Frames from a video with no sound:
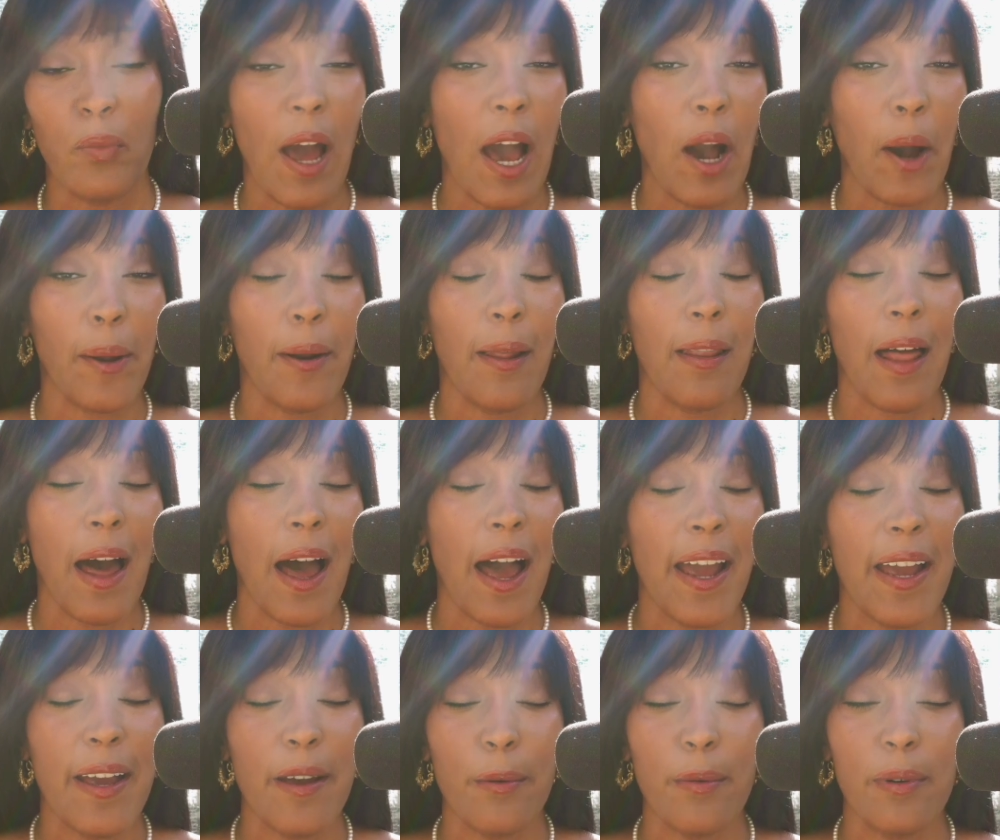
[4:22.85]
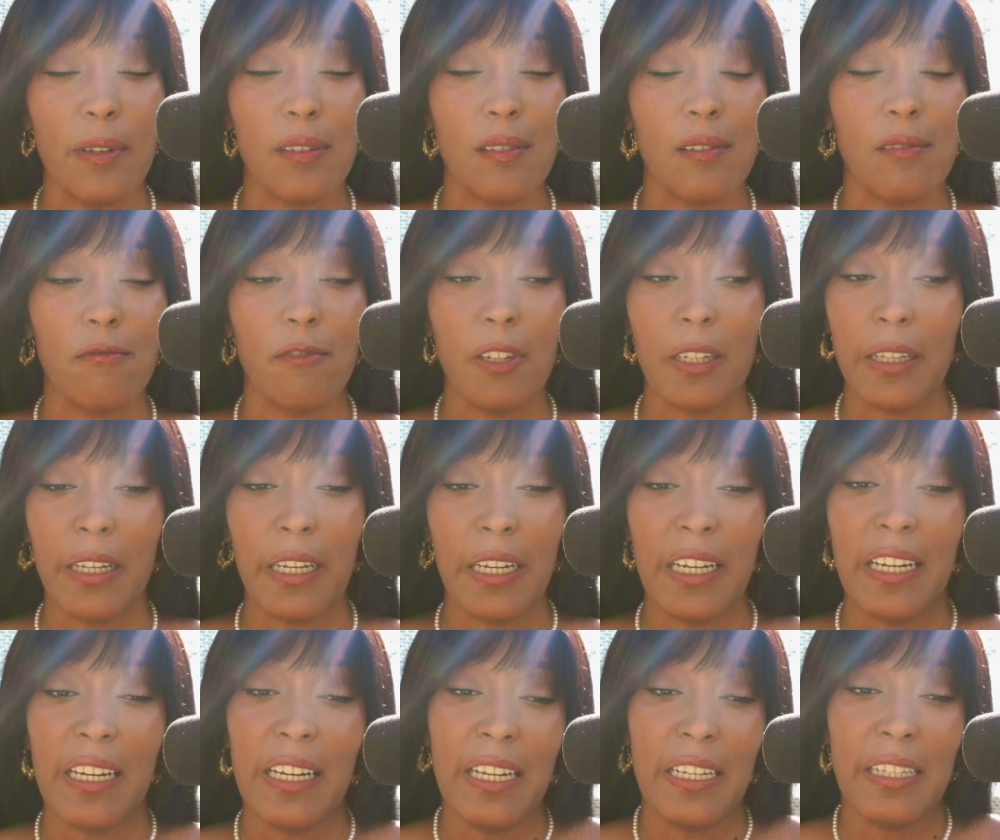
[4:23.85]
Not gonna lie, it was
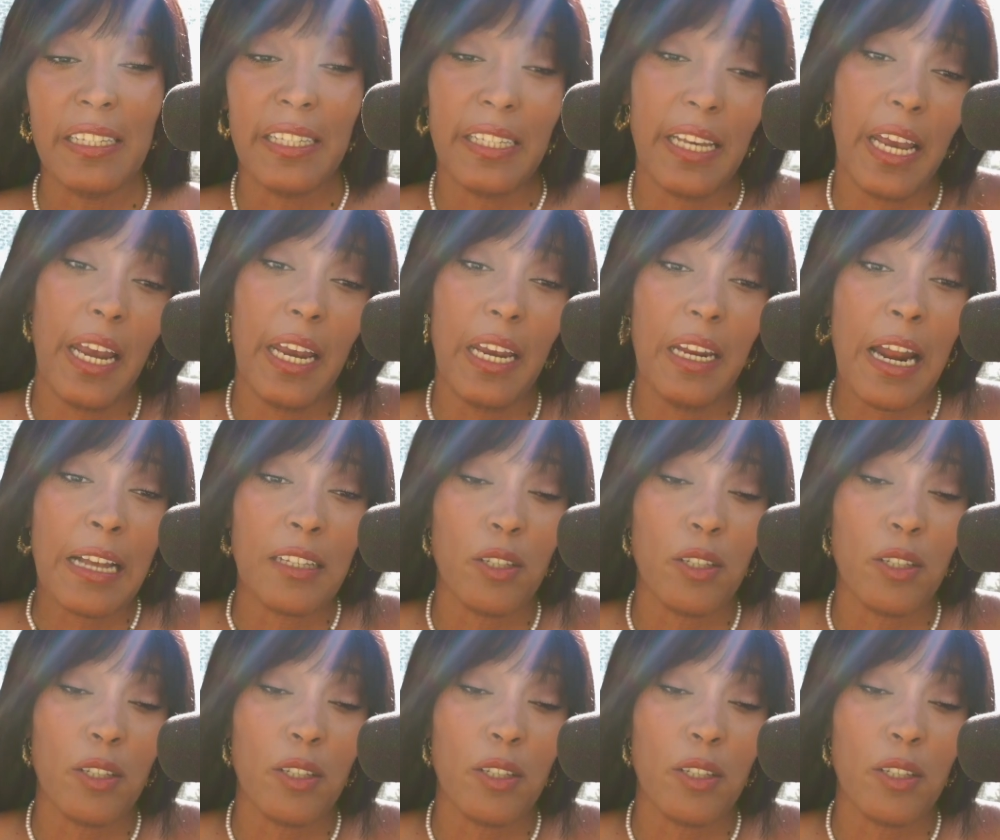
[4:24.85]
really insane.